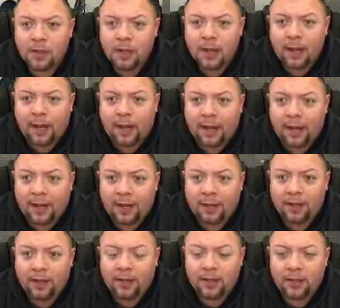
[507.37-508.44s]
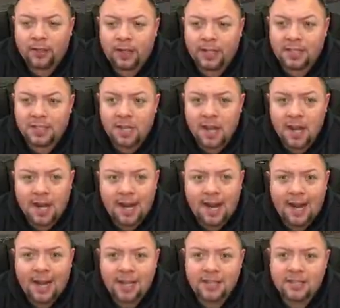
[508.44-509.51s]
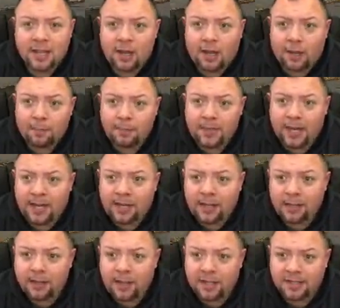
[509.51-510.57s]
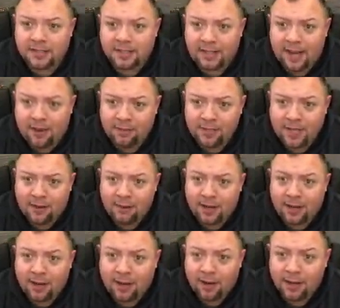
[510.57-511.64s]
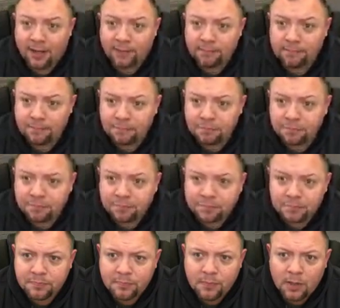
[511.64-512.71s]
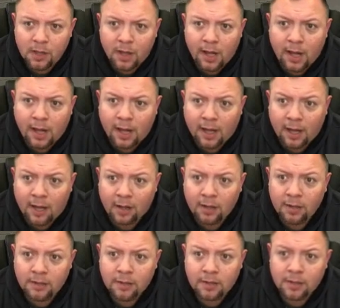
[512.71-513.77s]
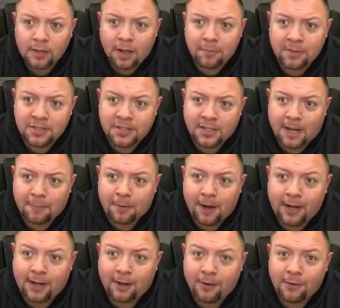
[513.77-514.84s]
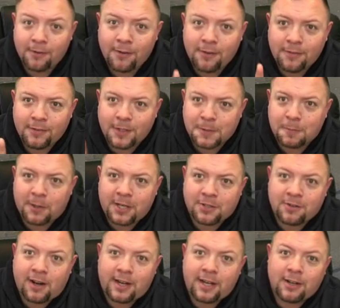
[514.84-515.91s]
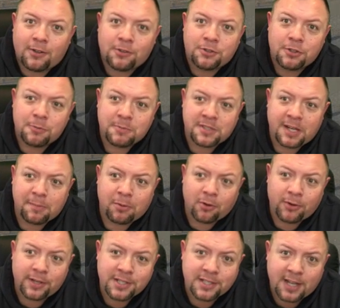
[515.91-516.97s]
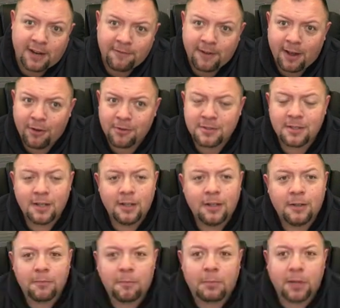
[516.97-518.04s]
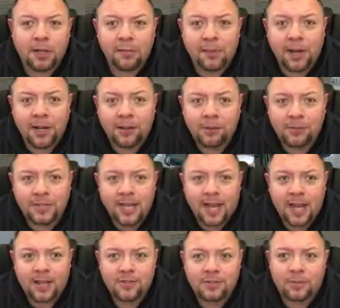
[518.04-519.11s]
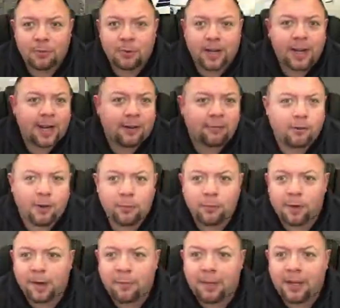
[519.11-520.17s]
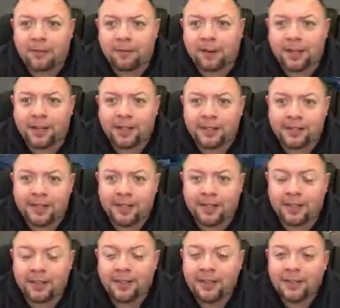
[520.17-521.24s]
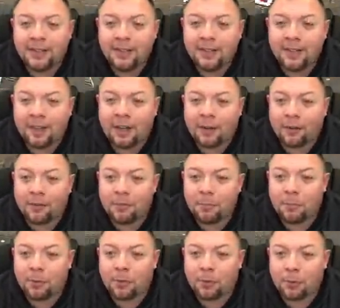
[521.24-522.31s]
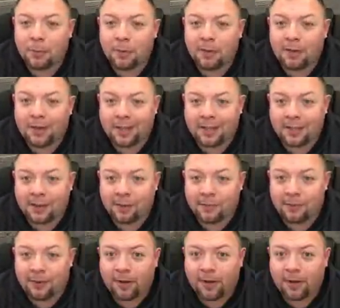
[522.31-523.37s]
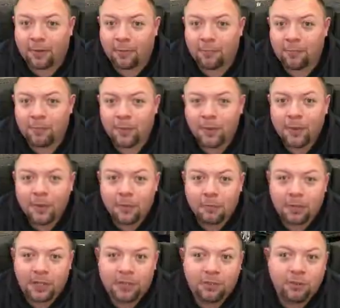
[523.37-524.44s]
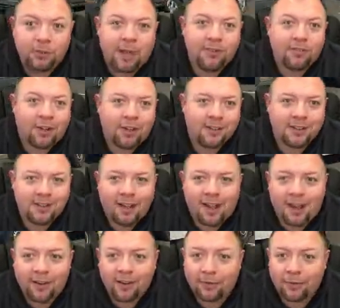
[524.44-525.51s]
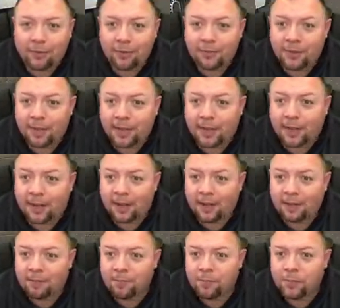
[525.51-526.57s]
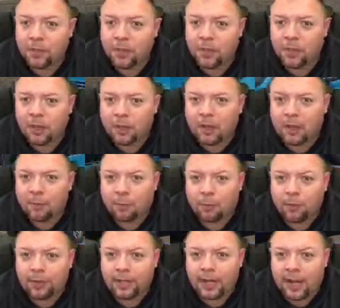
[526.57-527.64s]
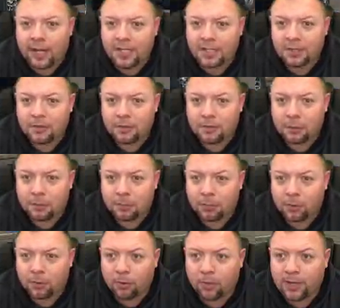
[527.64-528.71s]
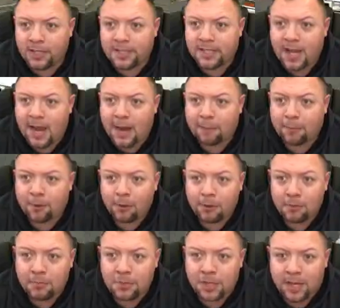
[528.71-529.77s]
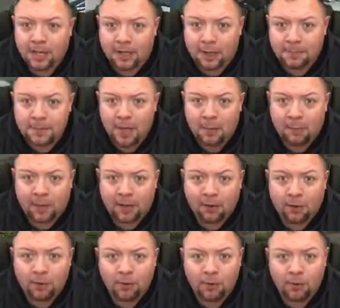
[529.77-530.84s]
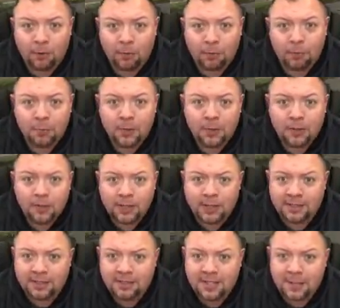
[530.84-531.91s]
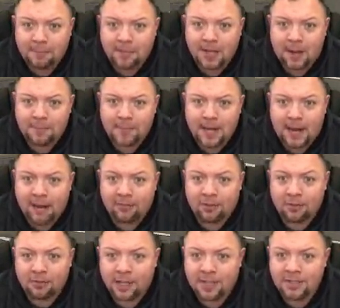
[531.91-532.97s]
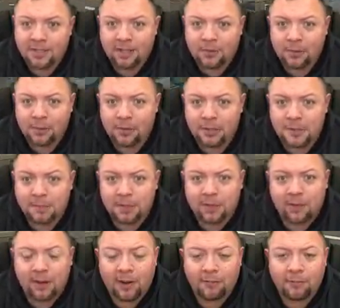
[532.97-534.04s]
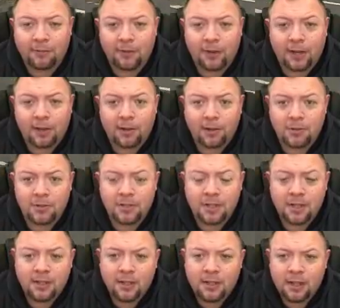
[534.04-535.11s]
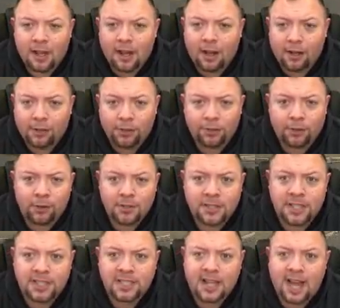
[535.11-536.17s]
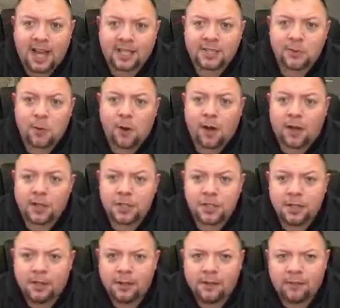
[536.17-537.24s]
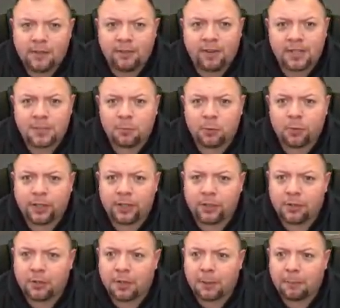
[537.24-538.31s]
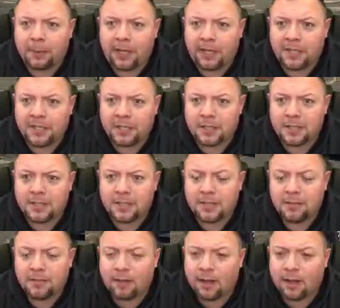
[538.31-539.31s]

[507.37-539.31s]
And it's not as updated as the downtown area. Now I'm going to stop right here. This place right here, Doomsday Brewing Safe House. Buddy of mine owns that, so what kind of friend would I be if I didn't put a little plug in there for him. But you do have a lot of really nice little breweries, tap rooms. You got Uptown Barrel Room. You got the Tip Top Tavern. That's another one that's been around for years. Thirsty Sasquatch. They've got some really good looking pizzas.